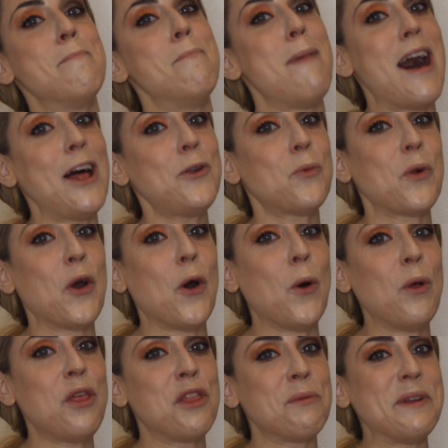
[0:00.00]

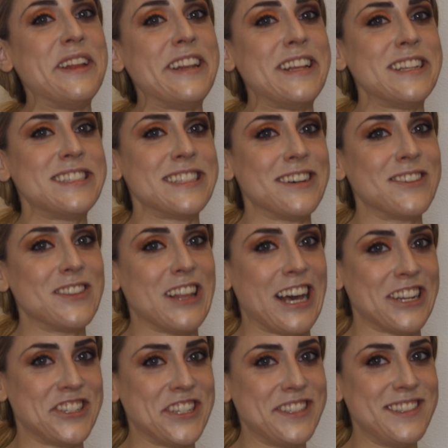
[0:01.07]
Monroe 3D Silk
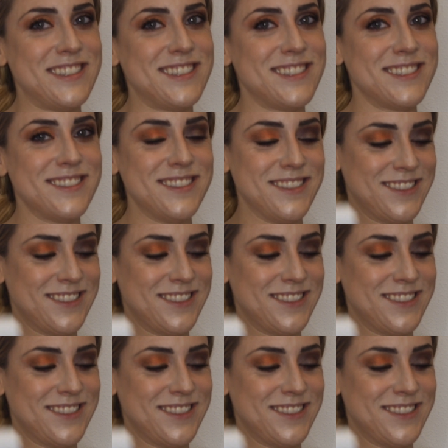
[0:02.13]
Lashes.